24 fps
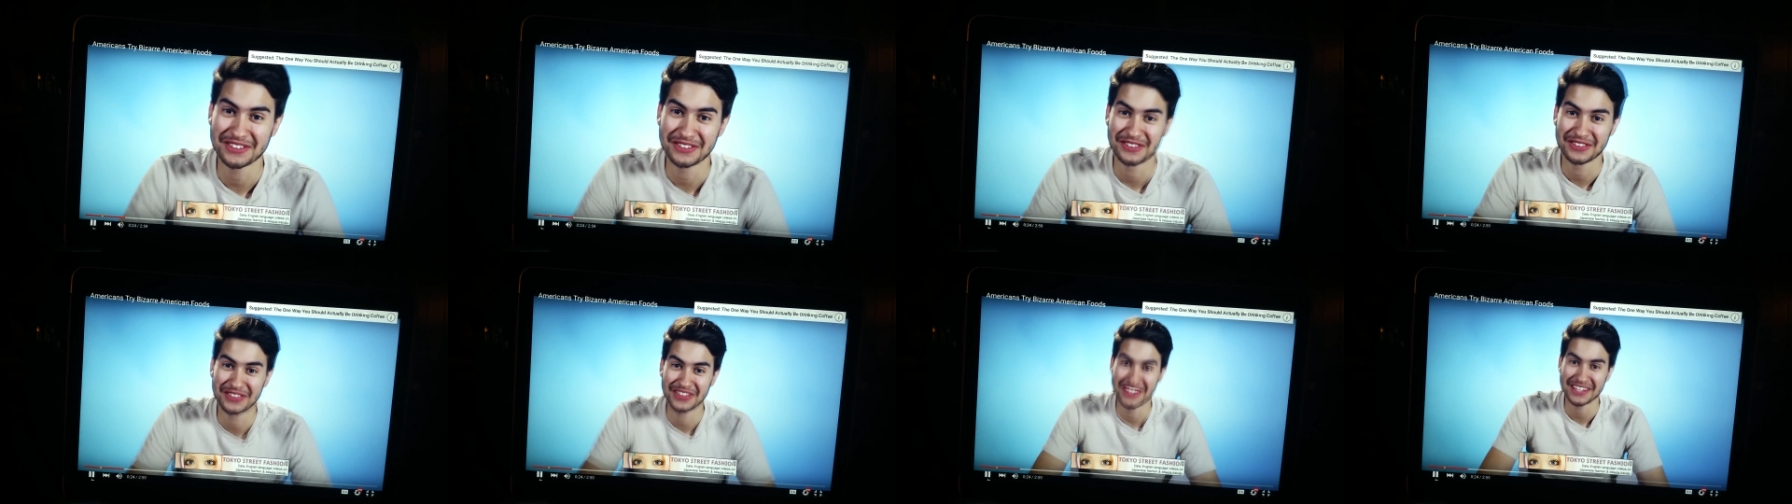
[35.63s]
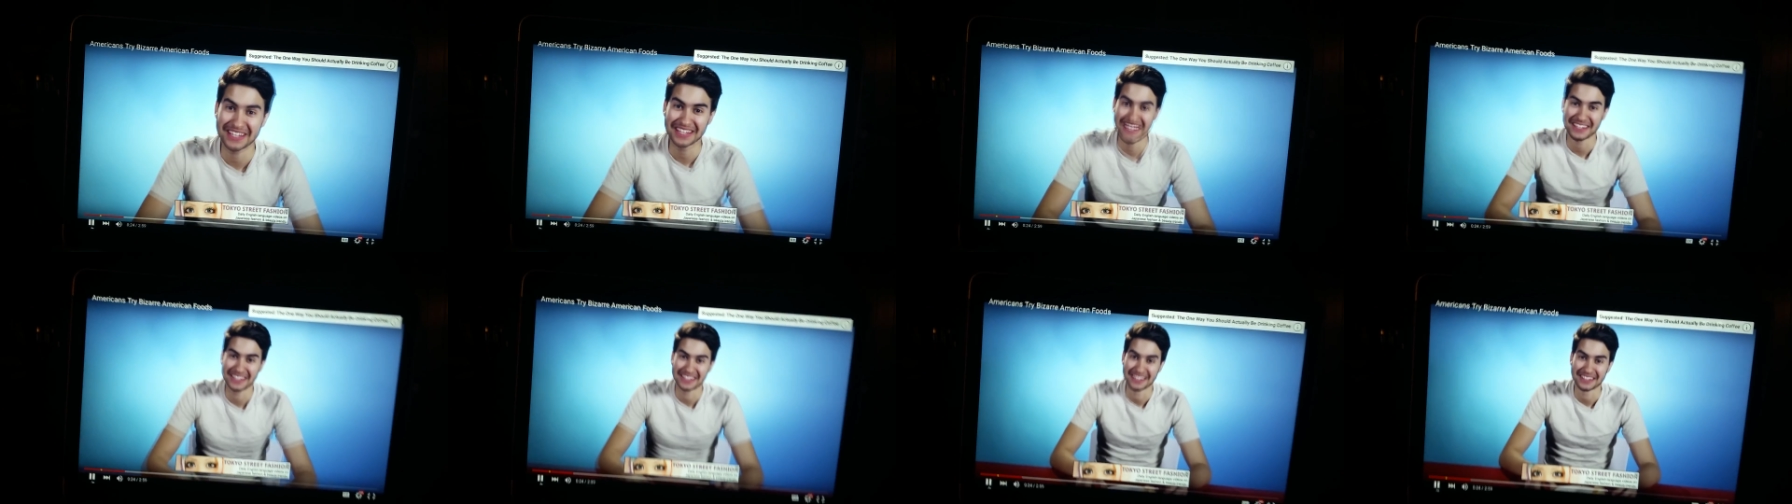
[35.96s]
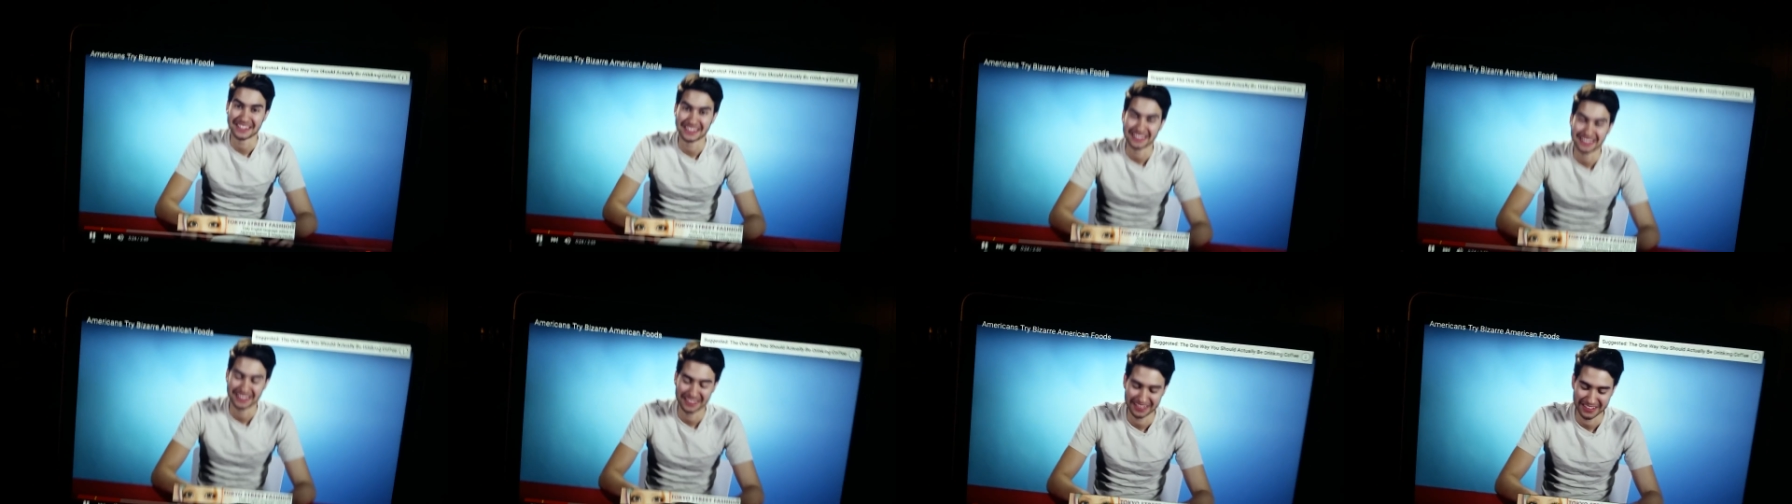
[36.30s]
Only
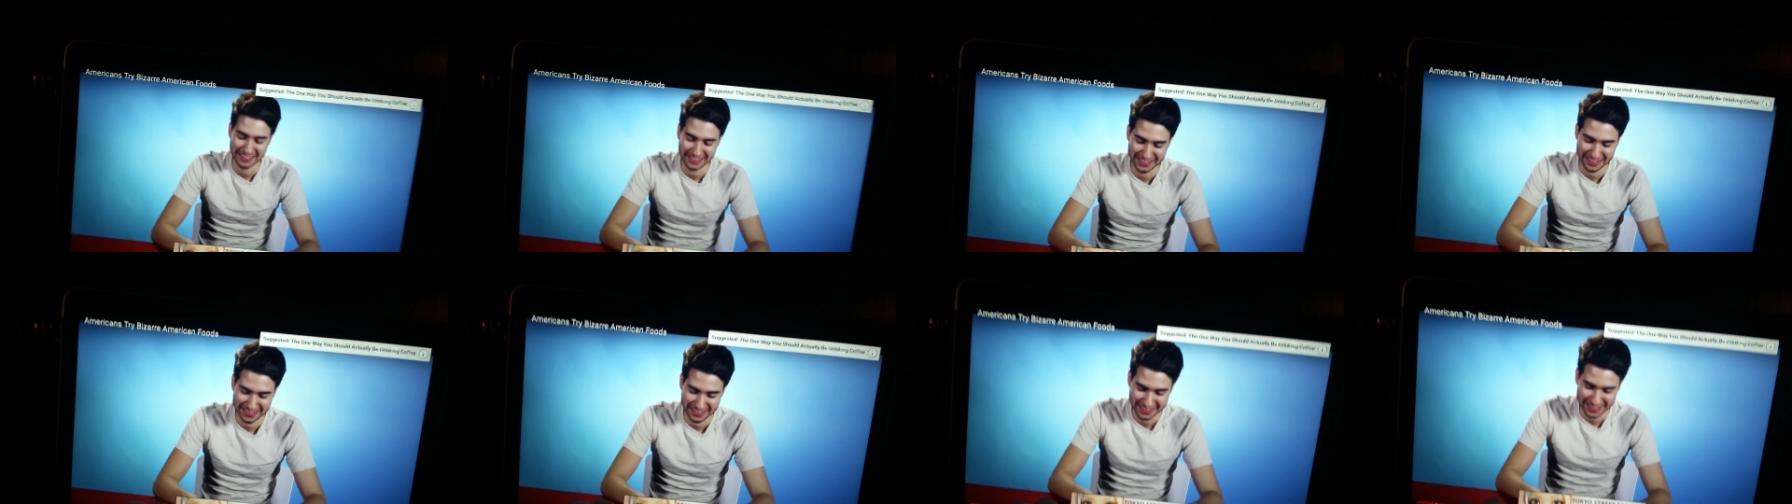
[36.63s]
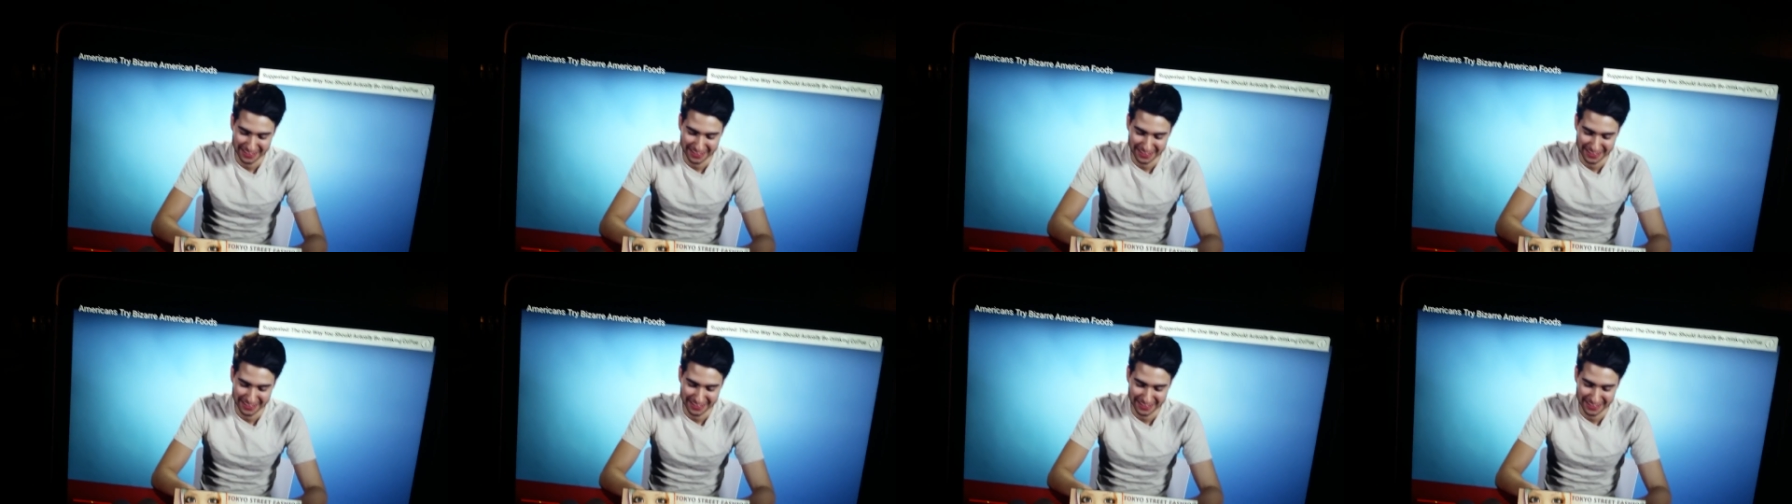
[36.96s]
problem is